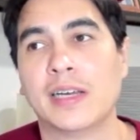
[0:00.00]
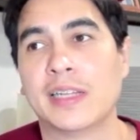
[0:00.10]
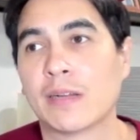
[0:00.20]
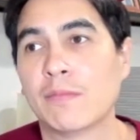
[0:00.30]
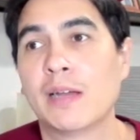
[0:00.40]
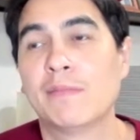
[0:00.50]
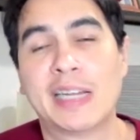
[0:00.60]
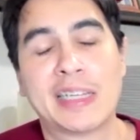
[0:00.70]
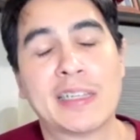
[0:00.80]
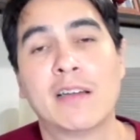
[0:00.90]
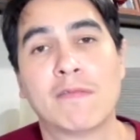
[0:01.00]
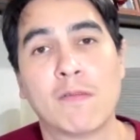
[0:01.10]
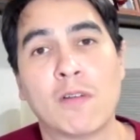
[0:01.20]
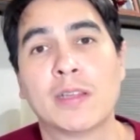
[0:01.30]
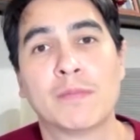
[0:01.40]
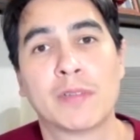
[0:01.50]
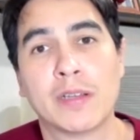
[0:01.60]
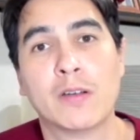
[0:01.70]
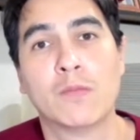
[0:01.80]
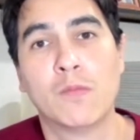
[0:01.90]
And sometimes that's enough for one of them to
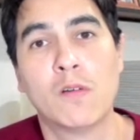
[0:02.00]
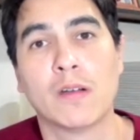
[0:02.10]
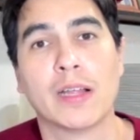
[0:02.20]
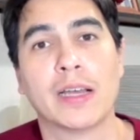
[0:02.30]
know more.